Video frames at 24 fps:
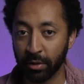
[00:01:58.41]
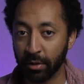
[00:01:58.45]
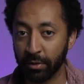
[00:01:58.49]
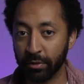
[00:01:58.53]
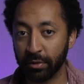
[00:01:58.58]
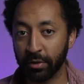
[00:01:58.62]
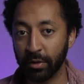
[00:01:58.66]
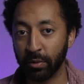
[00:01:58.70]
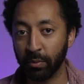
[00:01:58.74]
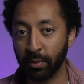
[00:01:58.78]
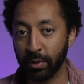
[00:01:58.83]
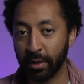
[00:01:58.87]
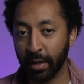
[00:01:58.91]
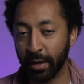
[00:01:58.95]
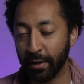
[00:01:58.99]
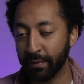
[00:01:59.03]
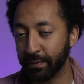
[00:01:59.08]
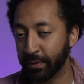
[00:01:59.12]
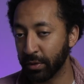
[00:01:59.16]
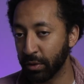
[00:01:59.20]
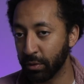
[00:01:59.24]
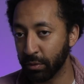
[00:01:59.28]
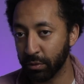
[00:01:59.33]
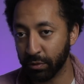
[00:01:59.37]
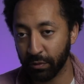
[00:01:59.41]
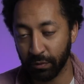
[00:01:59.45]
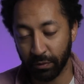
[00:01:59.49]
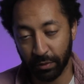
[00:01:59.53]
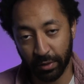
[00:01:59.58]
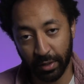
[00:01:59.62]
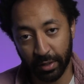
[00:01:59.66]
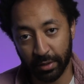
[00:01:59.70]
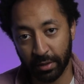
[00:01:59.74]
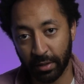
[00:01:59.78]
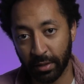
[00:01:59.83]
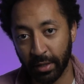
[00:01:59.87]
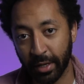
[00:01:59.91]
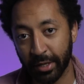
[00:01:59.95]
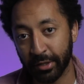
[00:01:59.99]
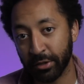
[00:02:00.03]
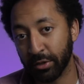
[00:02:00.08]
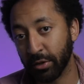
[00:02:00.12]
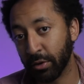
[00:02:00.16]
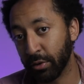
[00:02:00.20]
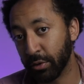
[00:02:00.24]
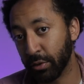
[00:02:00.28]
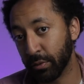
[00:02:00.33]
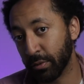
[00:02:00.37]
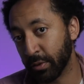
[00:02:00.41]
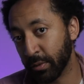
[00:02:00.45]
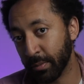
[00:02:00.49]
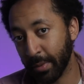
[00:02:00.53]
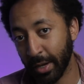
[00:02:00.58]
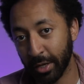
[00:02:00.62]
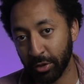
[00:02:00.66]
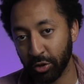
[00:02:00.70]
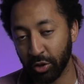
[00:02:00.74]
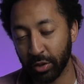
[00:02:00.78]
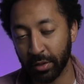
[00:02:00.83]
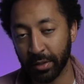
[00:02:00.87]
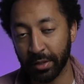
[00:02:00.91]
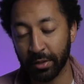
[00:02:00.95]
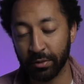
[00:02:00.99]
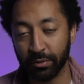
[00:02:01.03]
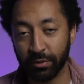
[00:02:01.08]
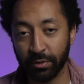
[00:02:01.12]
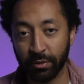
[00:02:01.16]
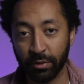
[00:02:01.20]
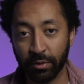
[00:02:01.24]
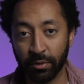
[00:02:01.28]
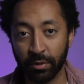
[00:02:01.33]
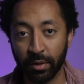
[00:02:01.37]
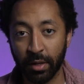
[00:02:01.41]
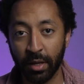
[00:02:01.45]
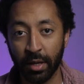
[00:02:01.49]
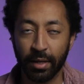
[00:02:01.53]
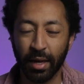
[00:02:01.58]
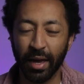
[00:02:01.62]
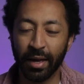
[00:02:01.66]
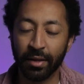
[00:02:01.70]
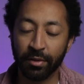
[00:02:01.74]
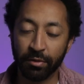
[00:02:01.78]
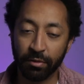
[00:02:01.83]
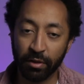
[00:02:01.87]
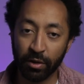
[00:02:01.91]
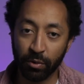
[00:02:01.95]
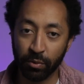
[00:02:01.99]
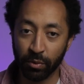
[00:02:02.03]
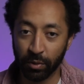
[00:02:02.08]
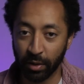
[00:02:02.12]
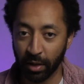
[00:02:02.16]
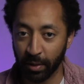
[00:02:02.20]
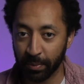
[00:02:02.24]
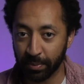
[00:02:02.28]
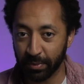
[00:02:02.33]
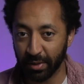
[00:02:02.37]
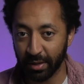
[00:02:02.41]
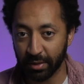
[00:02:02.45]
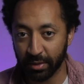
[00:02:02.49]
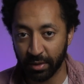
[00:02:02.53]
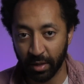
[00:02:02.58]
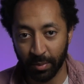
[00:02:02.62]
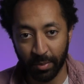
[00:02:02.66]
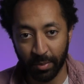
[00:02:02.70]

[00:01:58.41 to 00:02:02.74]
honestly what I've used for like the last year using Magic Lantern. And Zeek will update